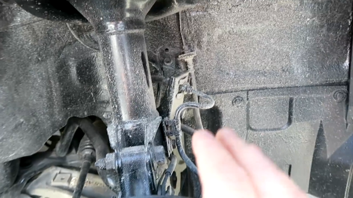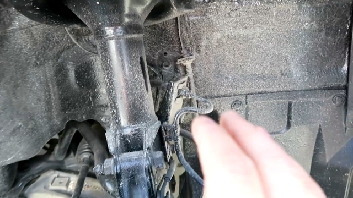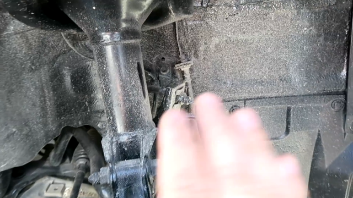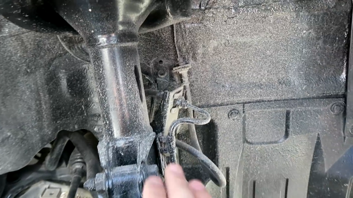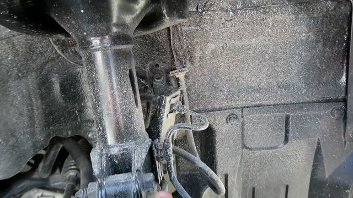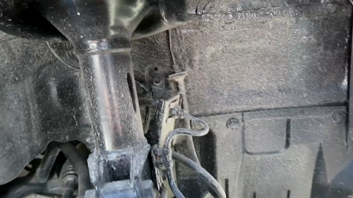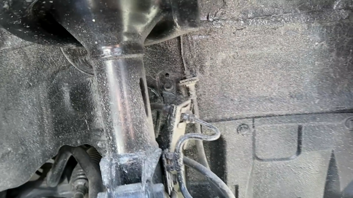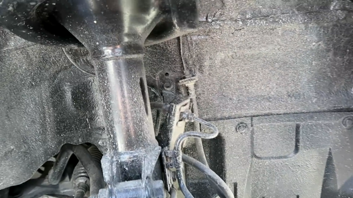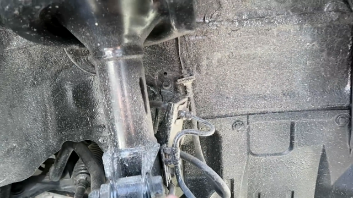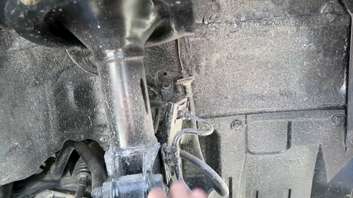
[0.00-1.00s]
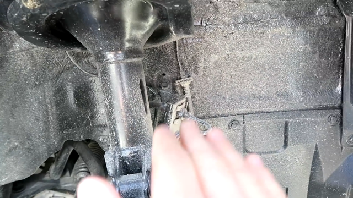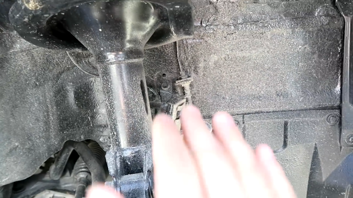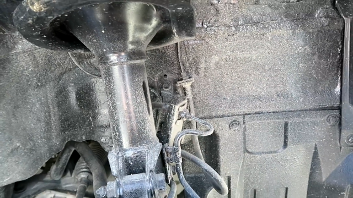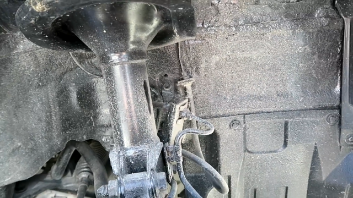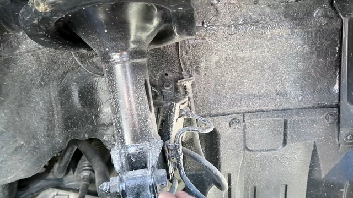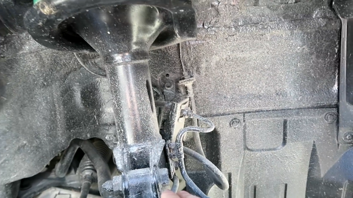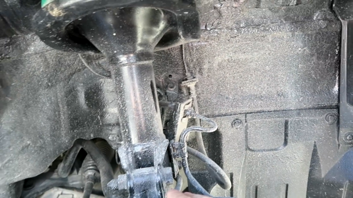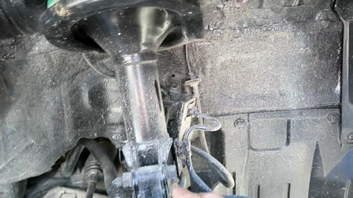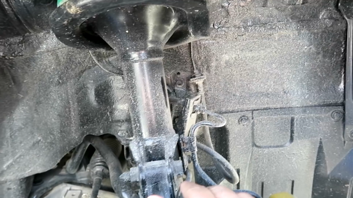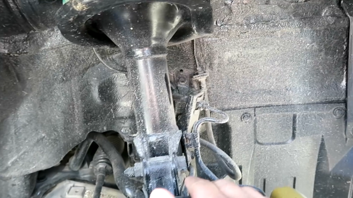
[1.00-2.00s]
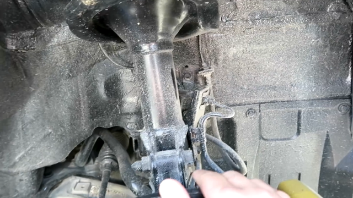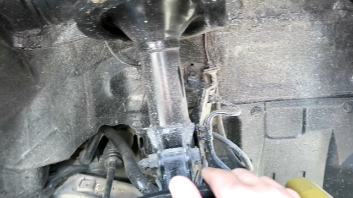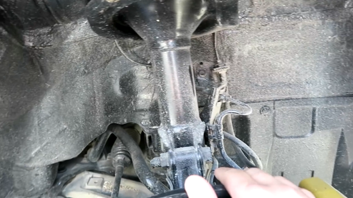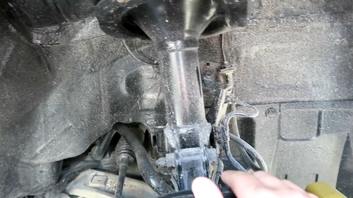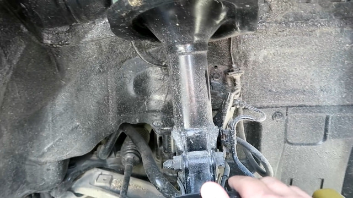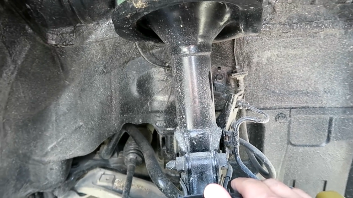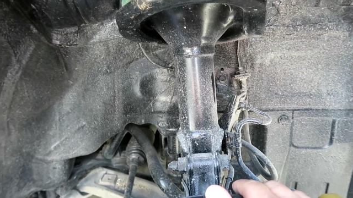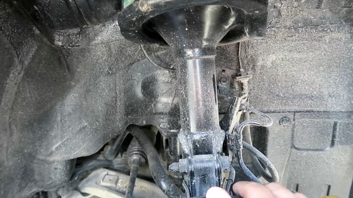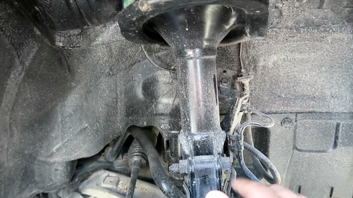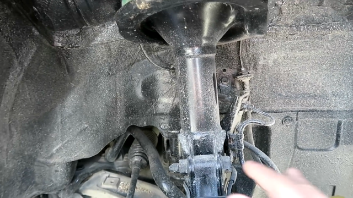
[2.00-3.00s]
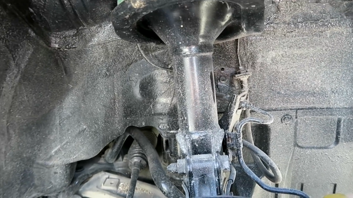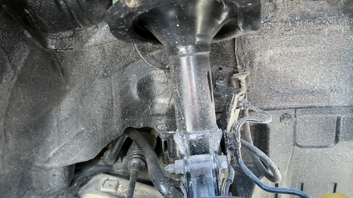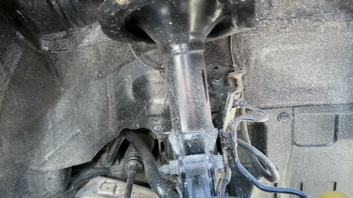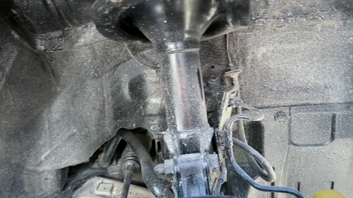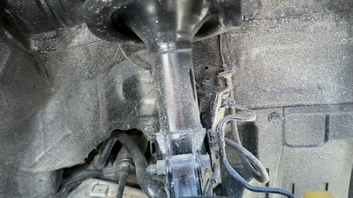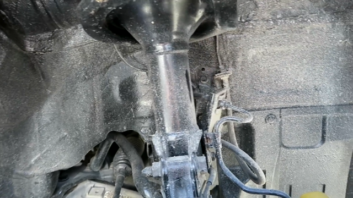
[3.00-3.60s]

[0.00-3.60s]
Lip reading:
[unreadable: no face in view]